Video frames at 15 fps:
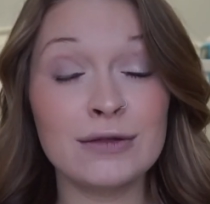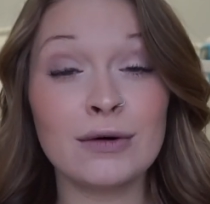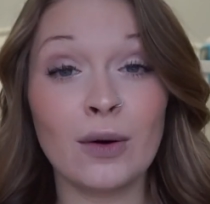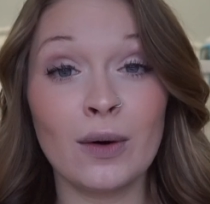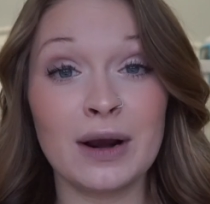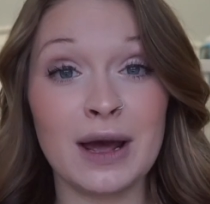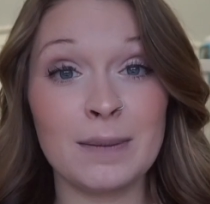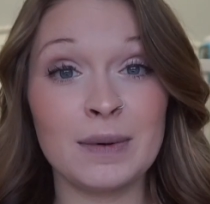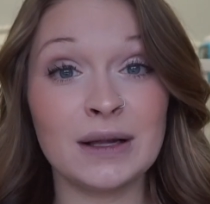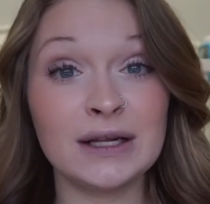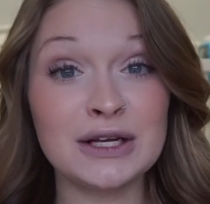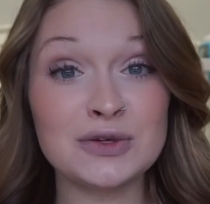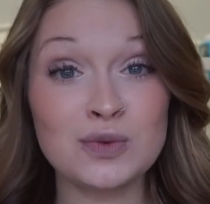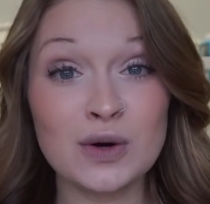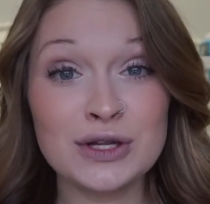throwing up at
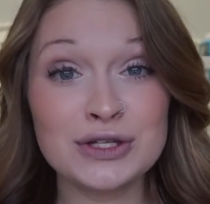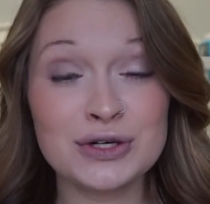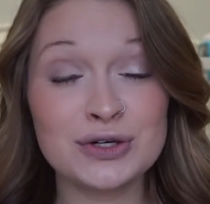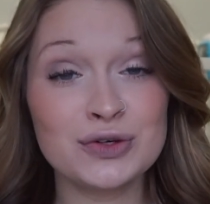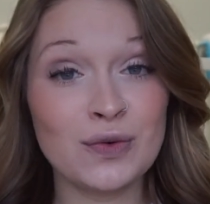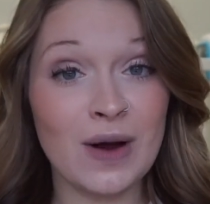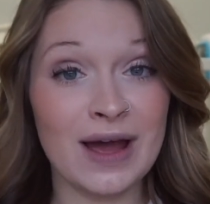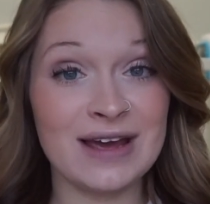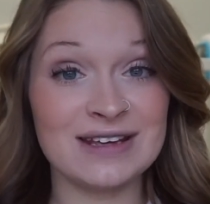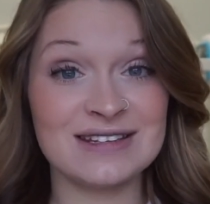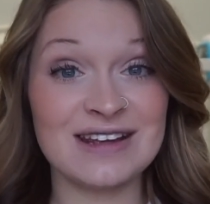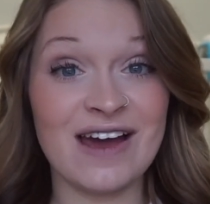least once or twice